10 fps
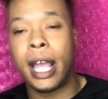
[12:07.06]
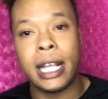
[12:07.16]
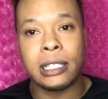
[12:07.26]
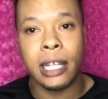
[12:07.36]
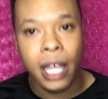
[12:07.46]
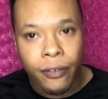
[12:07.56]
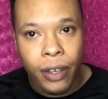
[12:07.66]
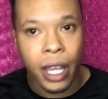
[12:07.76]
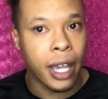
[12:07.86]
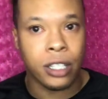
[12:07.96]
is
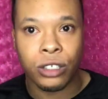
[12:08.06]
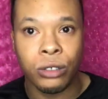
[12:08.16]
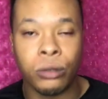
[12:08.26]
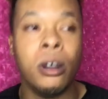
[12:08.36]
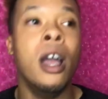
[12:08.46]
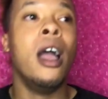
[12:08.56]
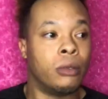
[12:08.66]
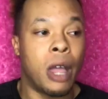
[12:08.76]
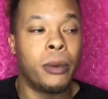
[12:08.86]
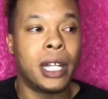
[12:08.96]
laughing at you.
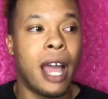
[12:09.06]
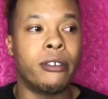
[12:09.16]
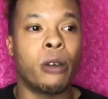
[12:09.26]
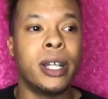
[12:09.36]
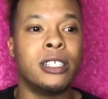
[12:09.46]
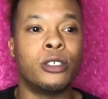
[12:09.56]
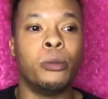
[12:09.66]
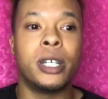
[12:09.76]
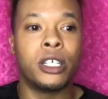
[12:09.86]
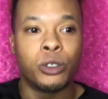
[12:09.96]
They really have no reason to
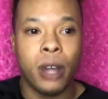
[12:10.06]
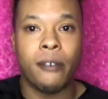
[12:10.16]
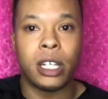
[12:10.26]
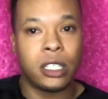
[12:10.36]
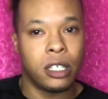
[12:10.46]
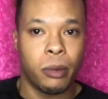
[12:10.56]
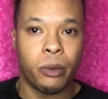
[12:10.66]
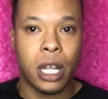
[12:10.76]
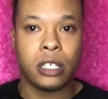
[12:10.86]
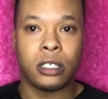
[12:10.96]
because you have a legitimate
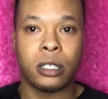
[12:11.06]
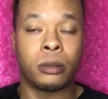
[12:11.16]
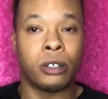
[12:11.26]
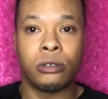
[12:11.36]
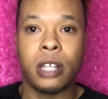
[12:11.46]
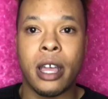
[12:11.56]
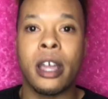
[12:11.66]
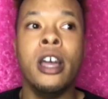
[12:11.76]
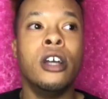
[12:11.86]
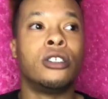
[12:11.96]
relationship, so you say.
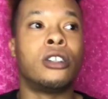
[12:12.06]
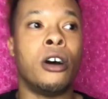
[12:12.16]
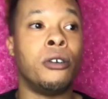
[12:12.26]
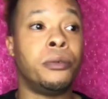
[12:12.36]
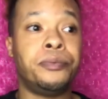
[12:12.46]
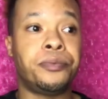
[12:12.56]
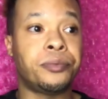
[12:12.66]
So,